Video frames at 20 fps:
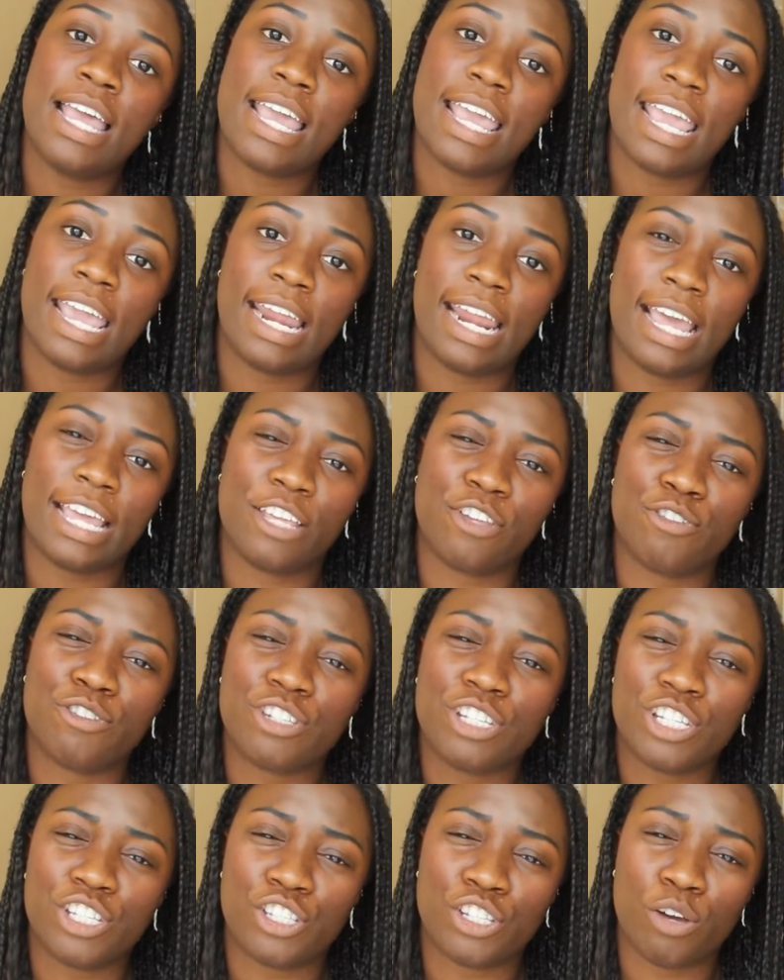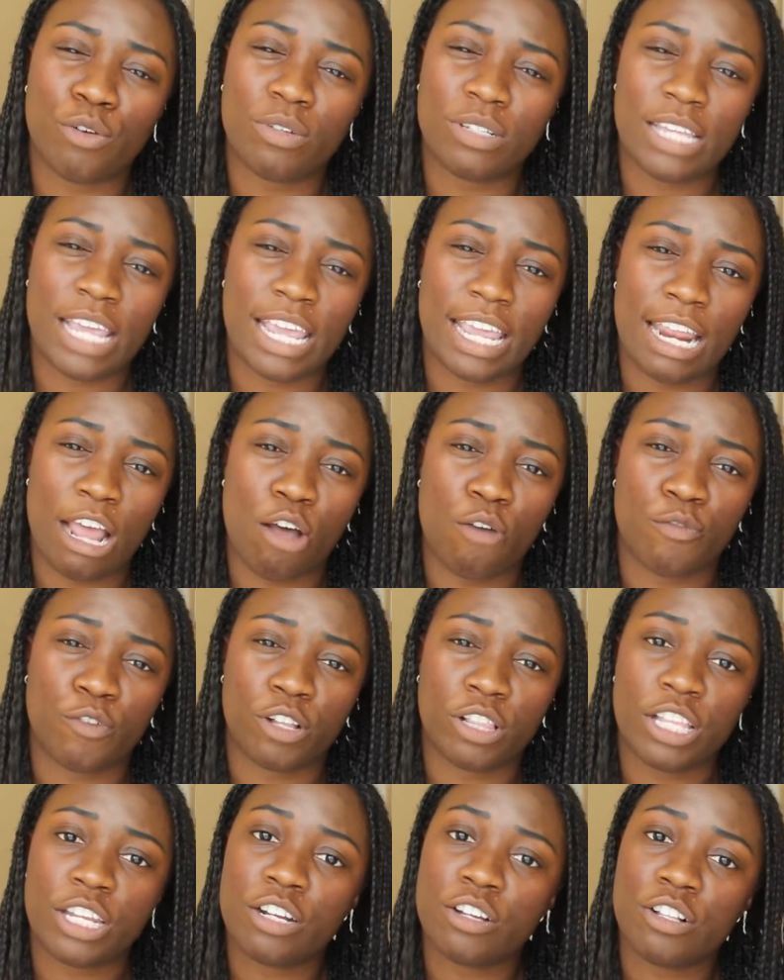and I usually don't take it out for
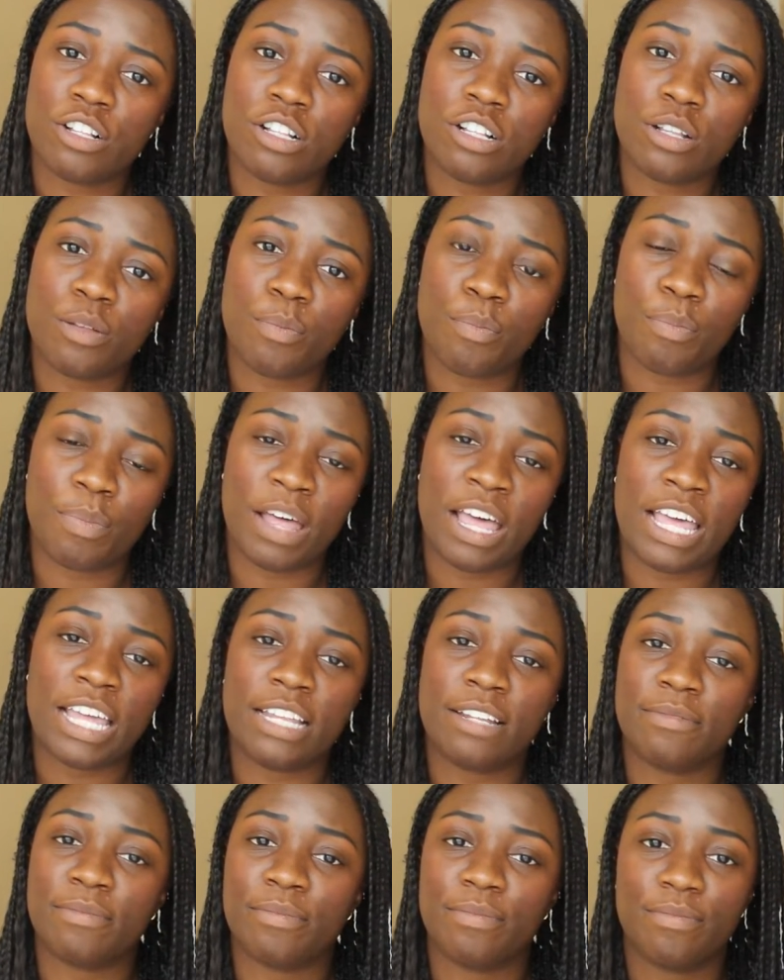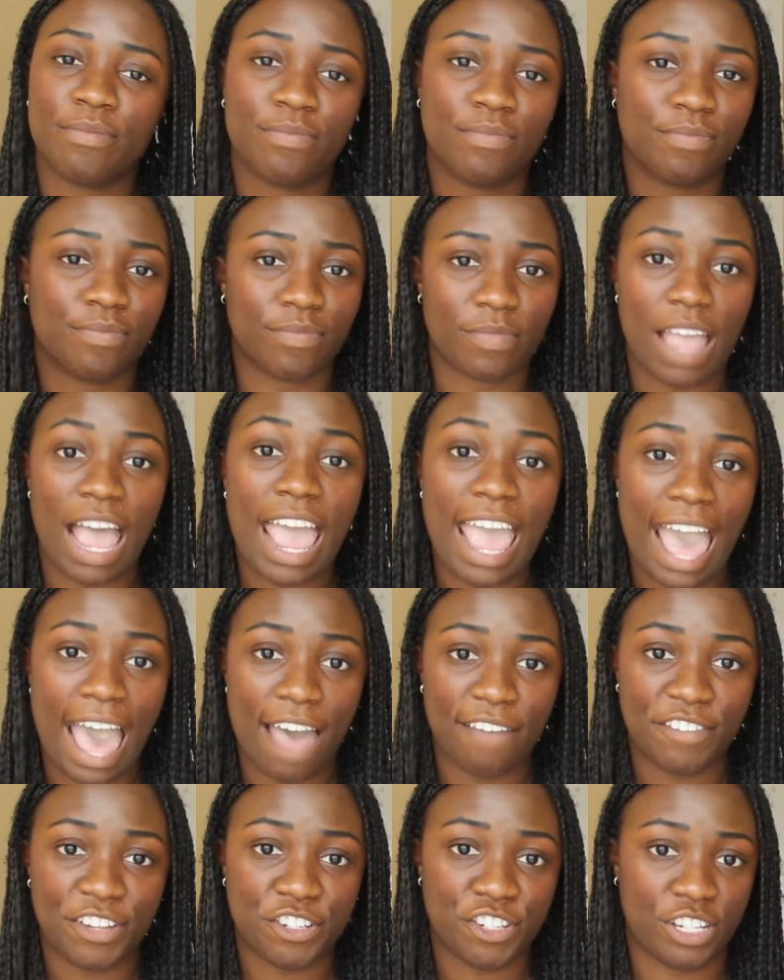clinical, but I
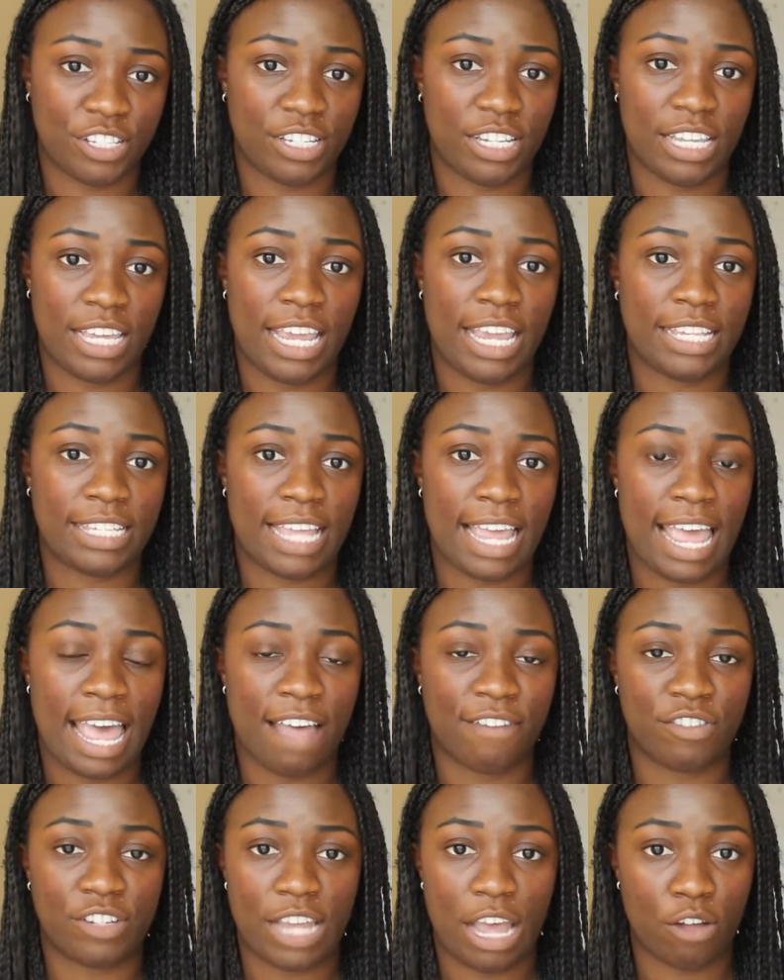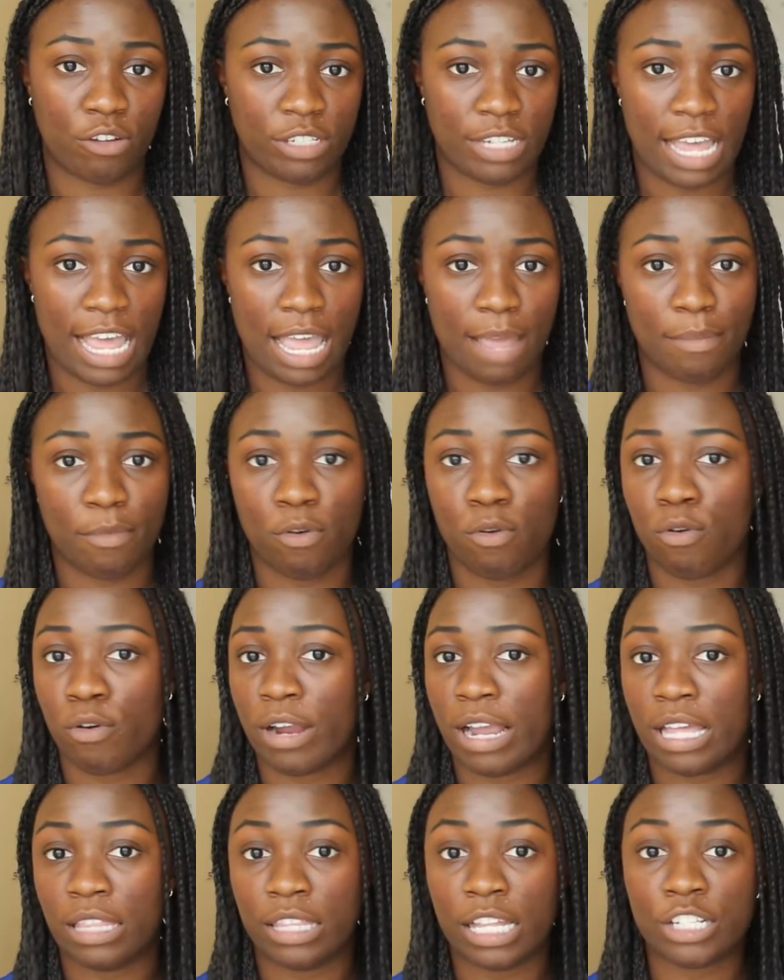have it just in case I have downtime or
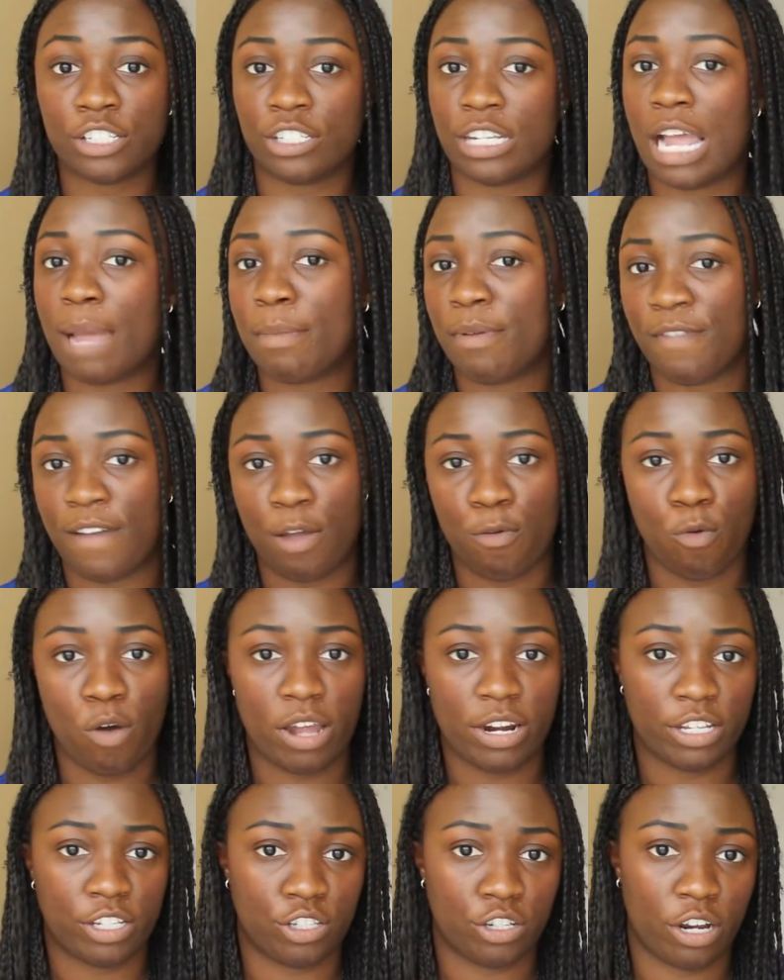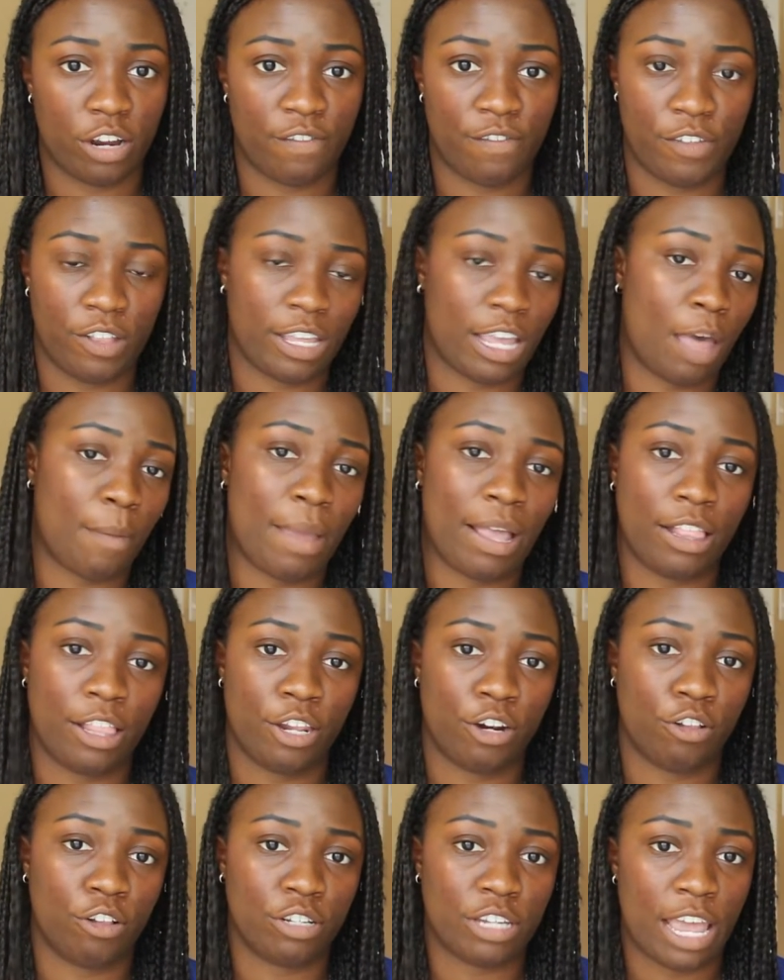at lunchtime if I want to start filling out my
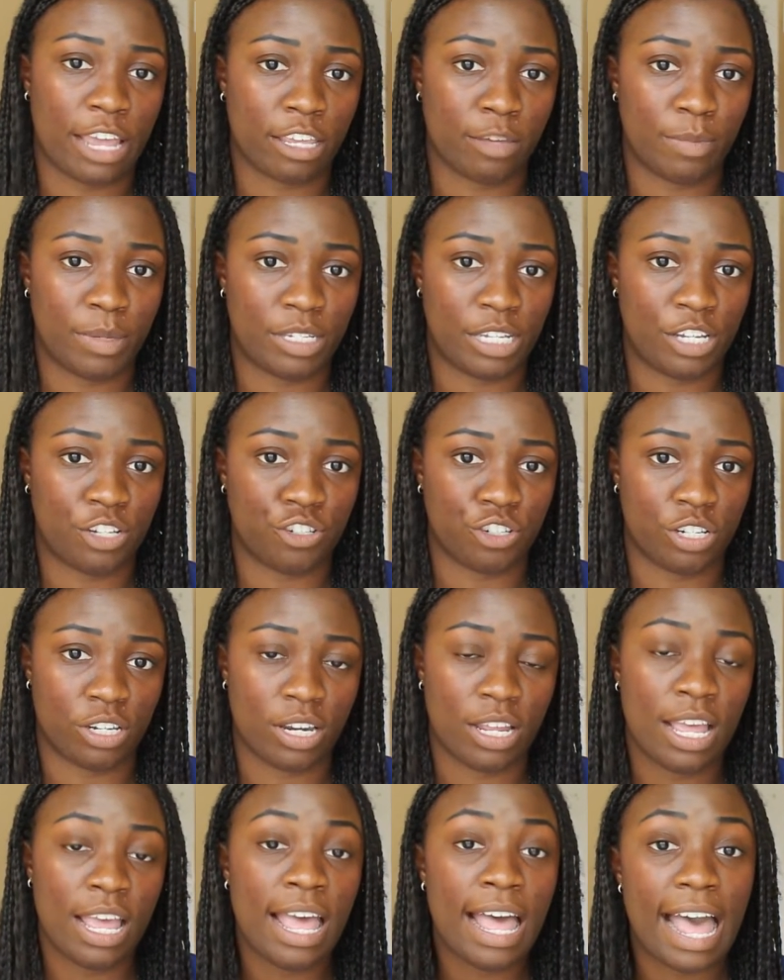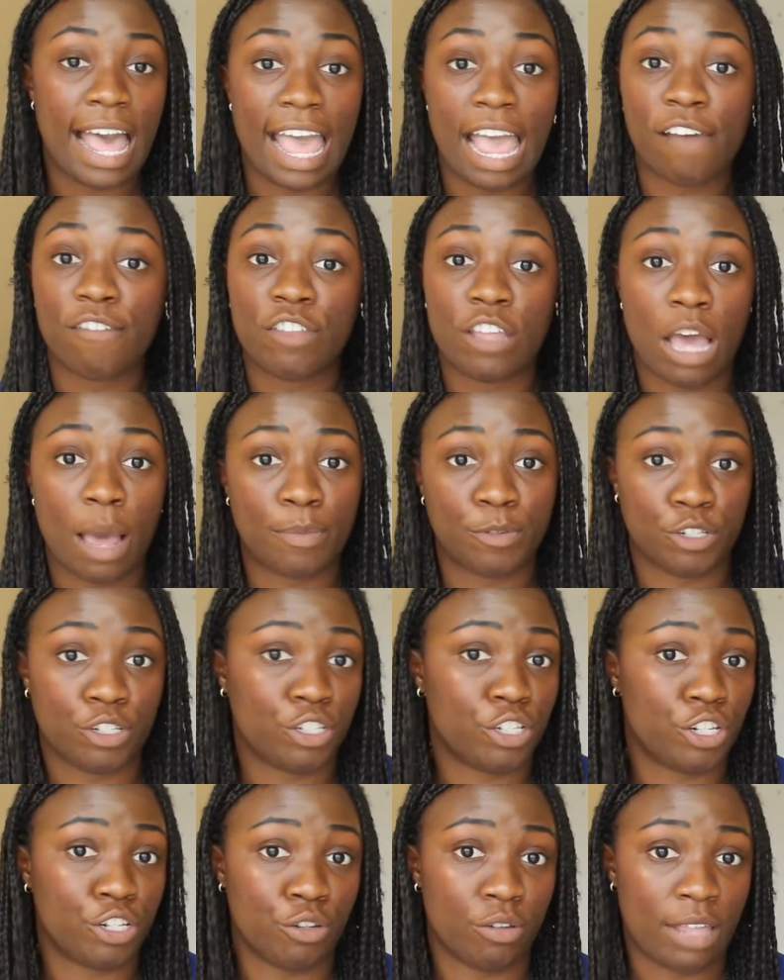clinical documentation. I have the option
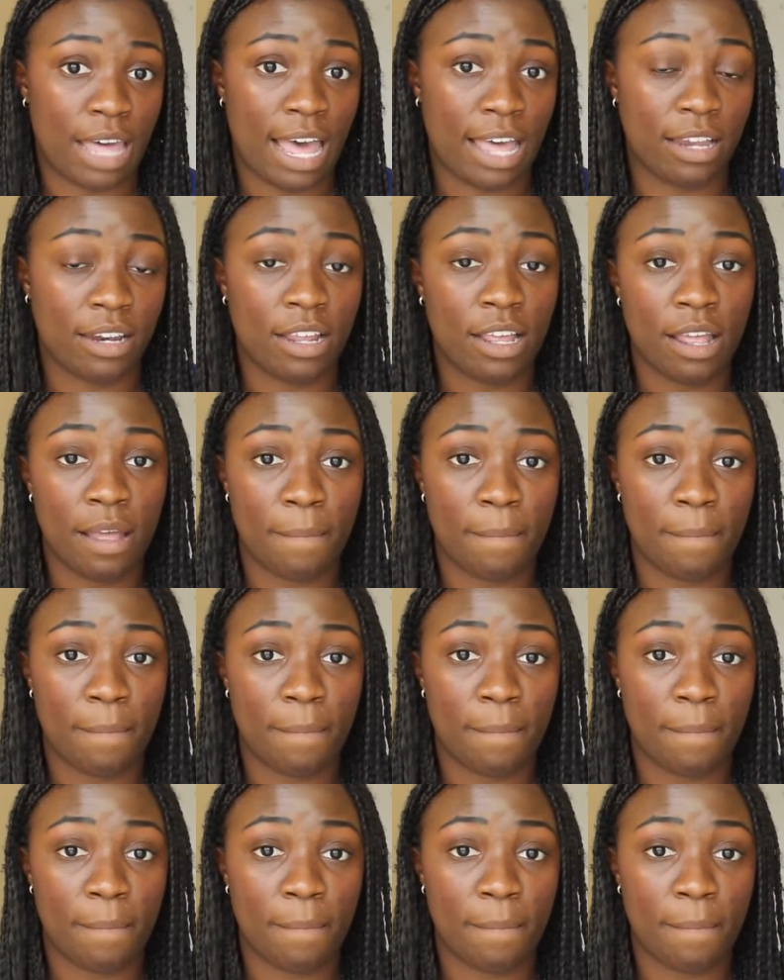to do that.